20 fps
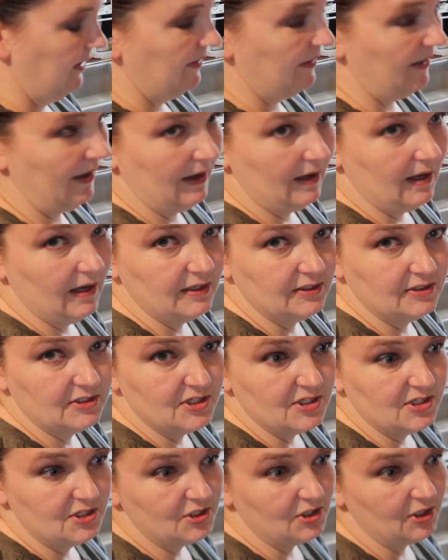That guy
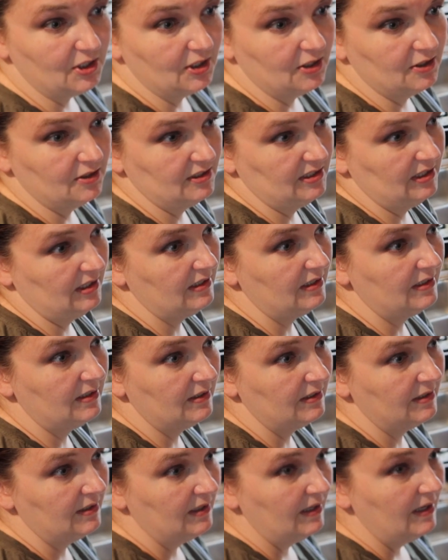just turned
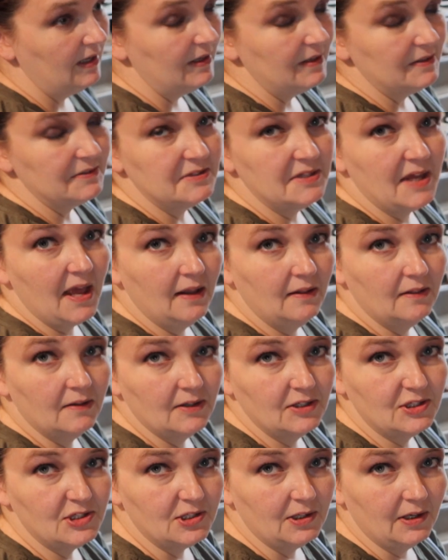10
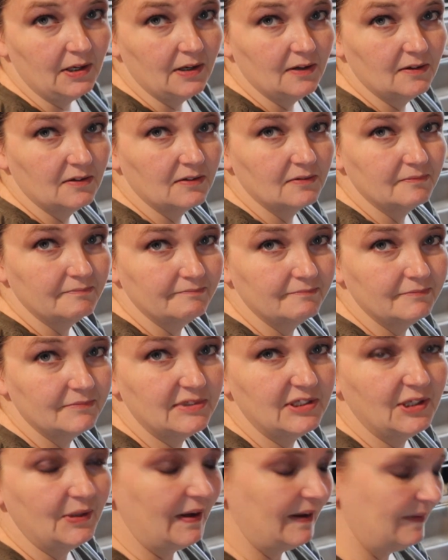this year,
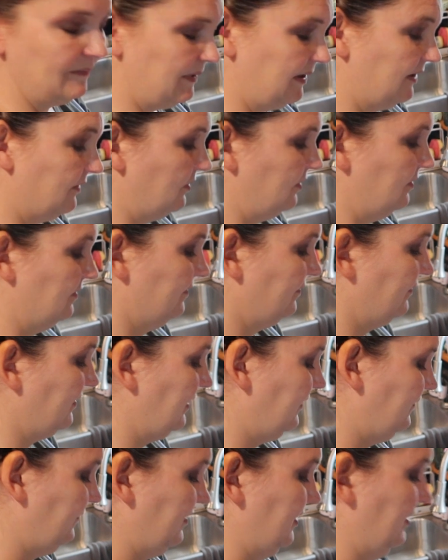so I've been
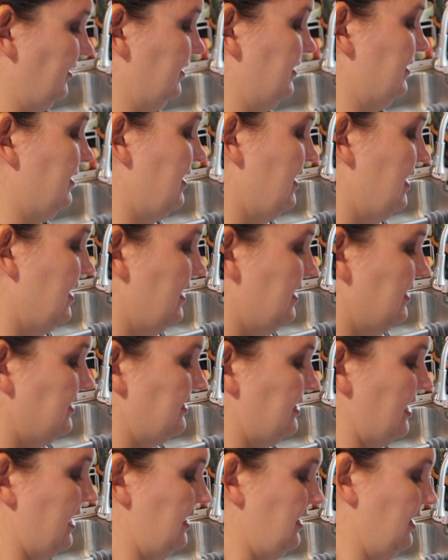gluten-free for
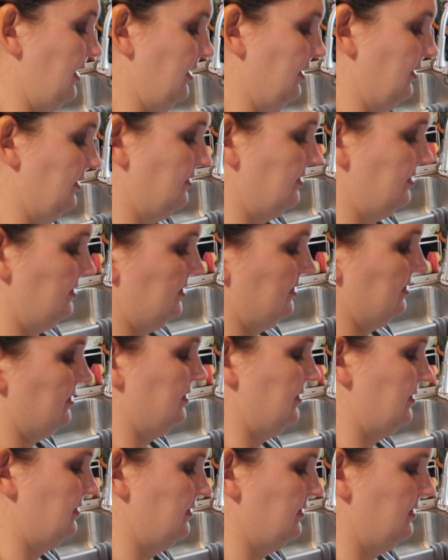10 years.
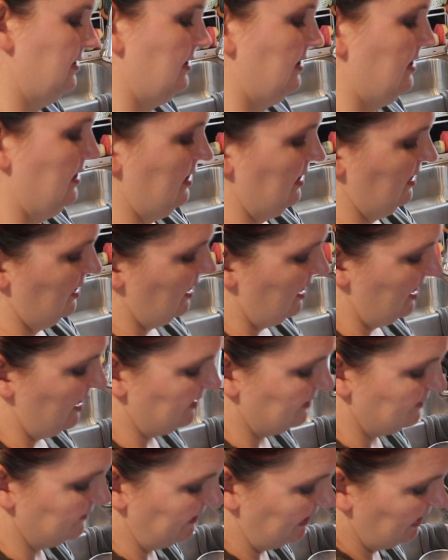
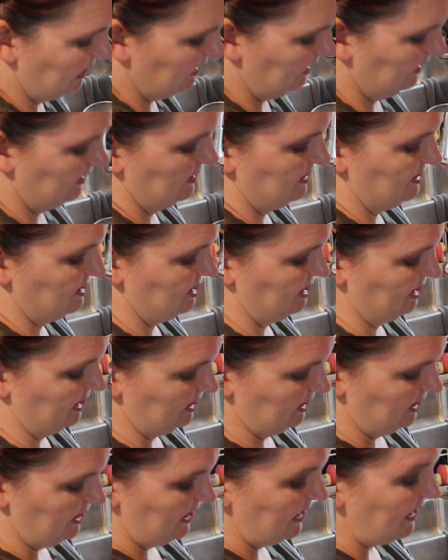At the beginning of this
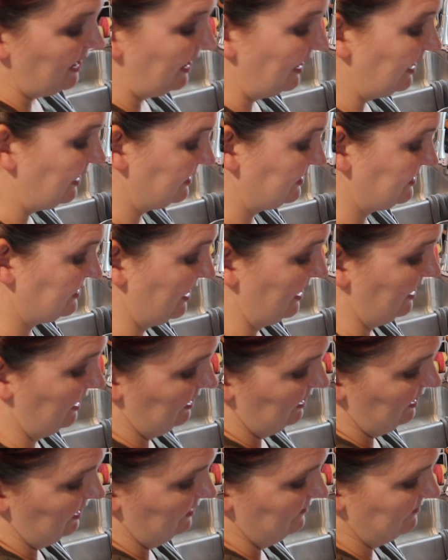year, he
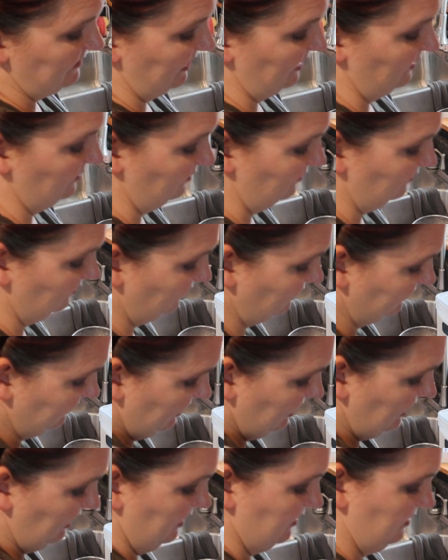decided he had been
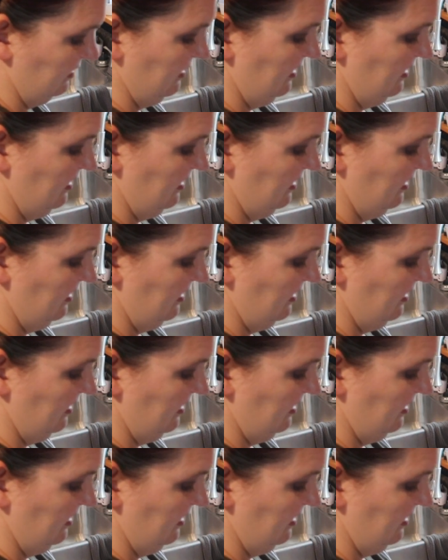gluten-free